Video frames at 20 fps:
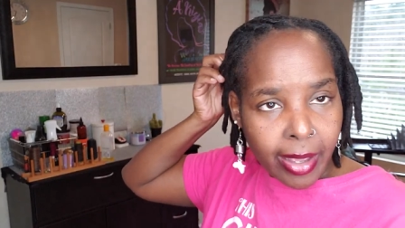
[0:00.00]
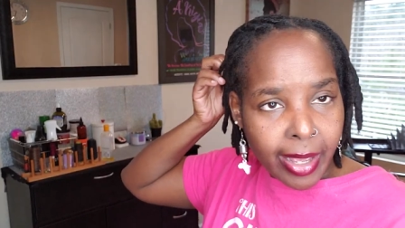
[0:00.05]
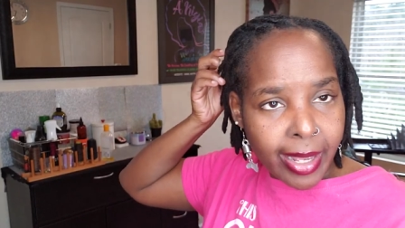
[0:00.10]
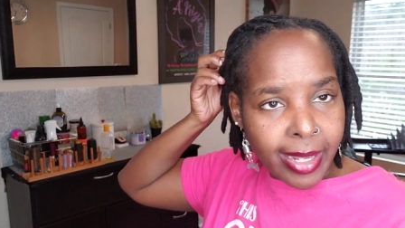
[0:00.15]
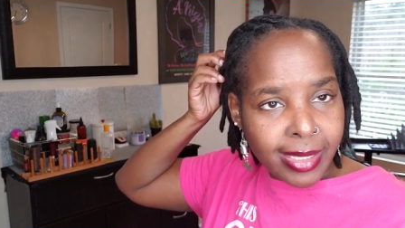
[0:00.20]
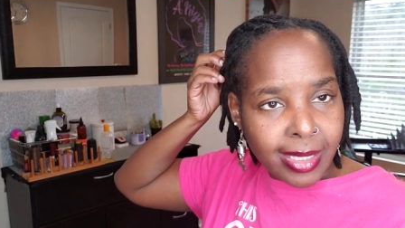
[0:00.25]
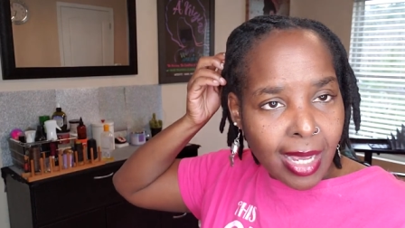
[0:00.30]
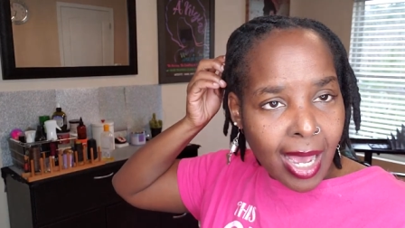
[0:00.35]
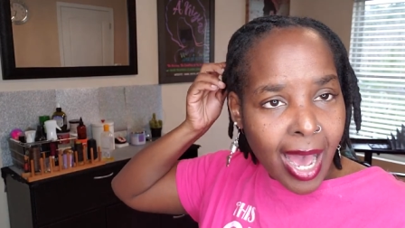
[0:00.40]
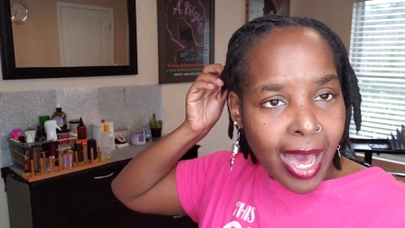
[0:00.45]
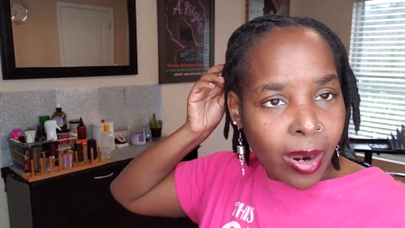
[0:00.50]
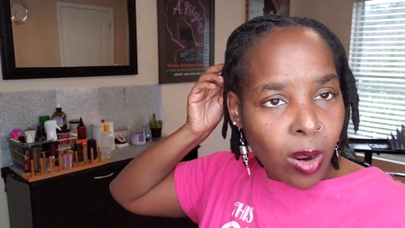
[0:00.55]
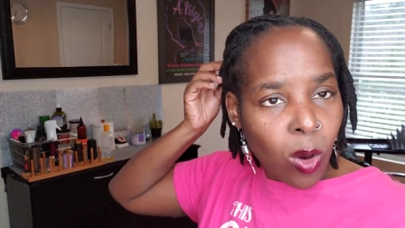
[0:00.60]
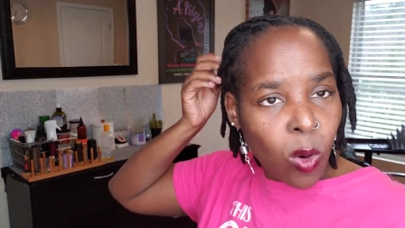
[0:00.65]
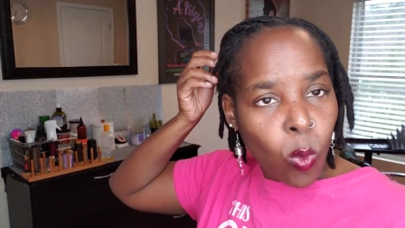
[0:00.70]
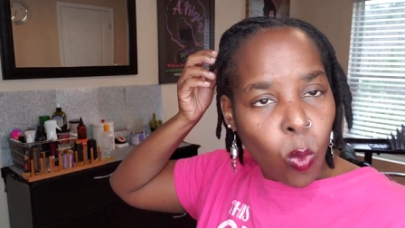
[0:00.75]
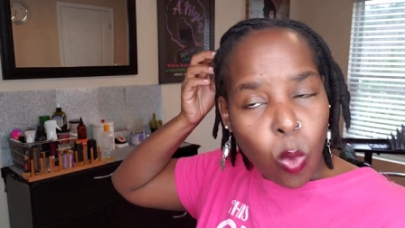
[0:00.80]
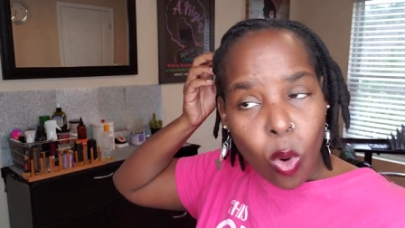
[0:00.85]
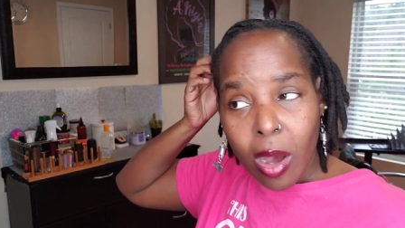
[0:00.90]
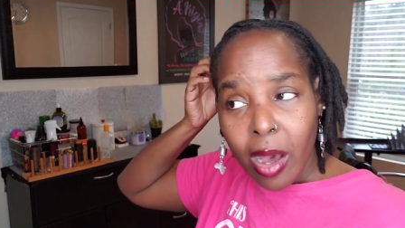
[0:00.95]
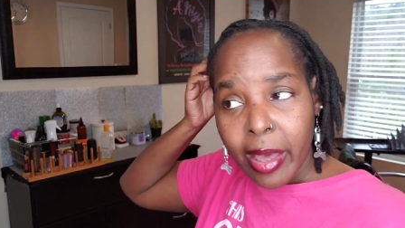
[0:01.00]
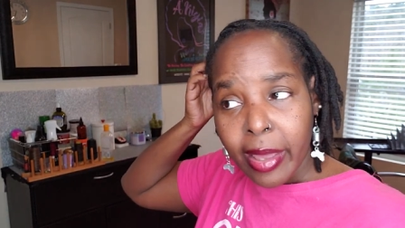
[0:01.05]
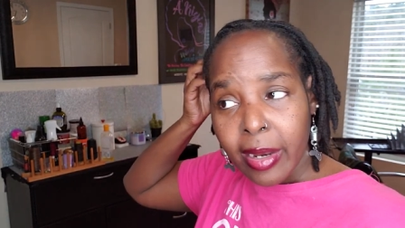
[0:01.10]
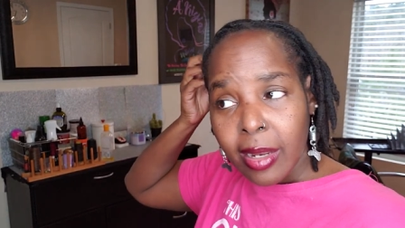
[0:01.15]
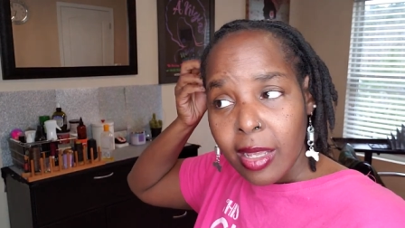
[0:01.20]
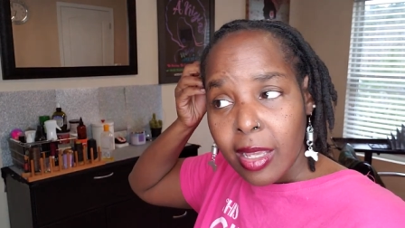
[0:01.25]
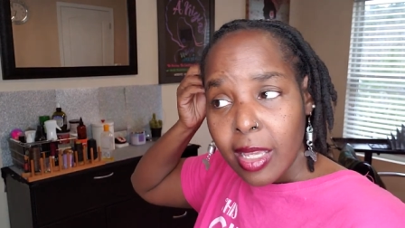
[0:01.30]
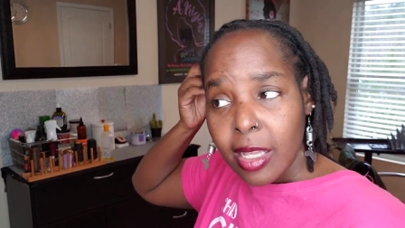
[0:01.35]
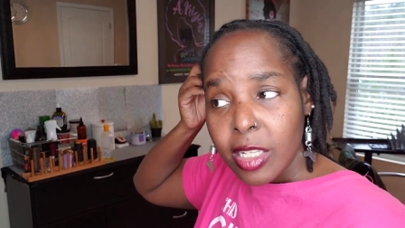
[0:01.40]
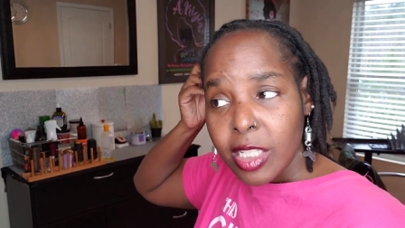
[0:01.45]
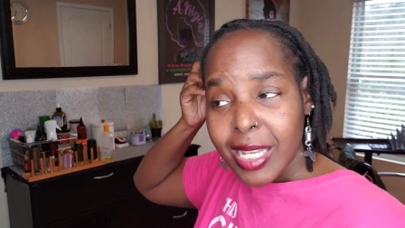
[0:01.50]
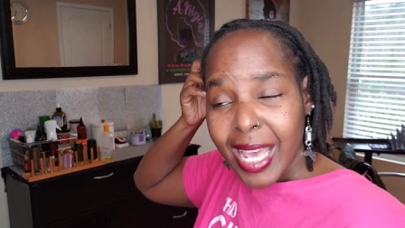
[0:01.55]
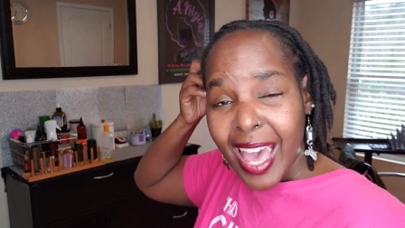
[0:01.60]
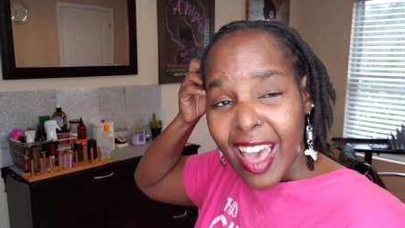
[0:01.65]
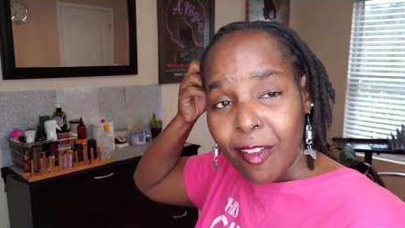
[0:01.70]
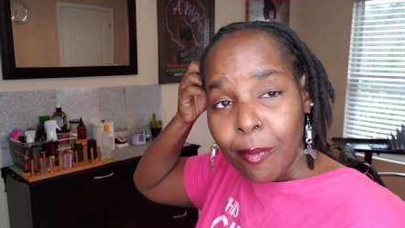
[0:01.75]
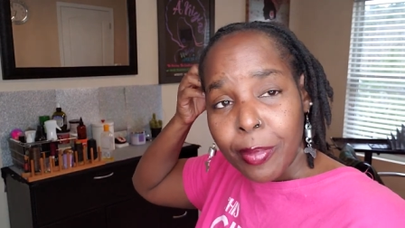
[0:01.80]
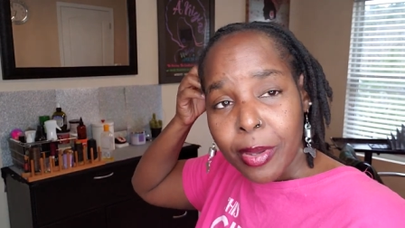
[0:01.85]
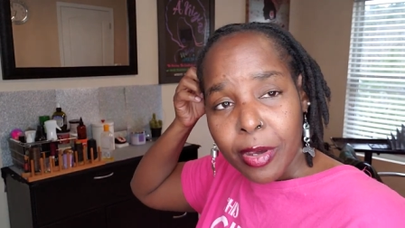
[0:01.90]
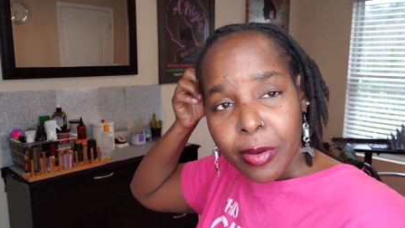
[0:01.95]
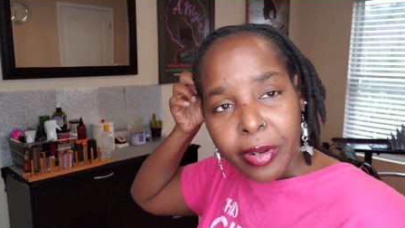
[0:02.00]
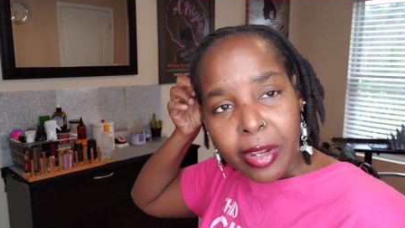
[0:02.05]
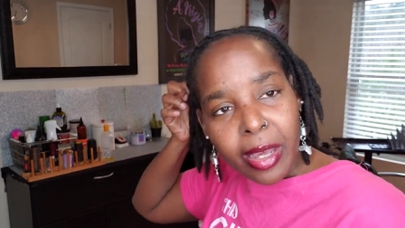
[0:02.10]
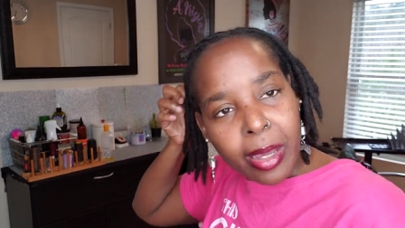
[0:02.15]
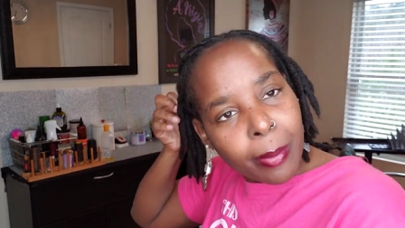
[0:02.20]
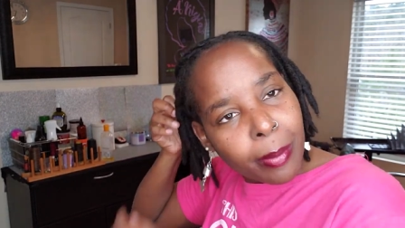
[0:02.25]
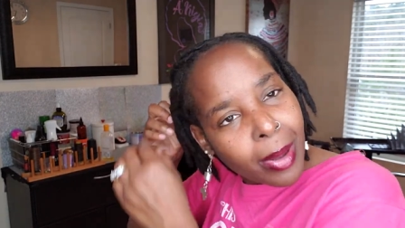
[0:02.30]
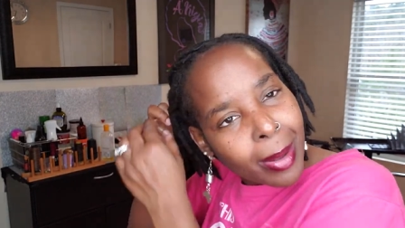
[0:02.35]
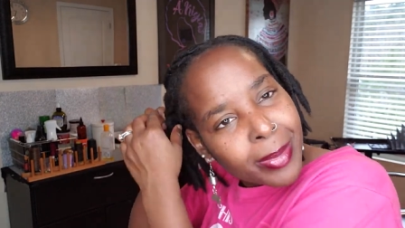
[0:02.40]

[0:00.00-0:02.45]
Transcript: because I don't want to have buildup.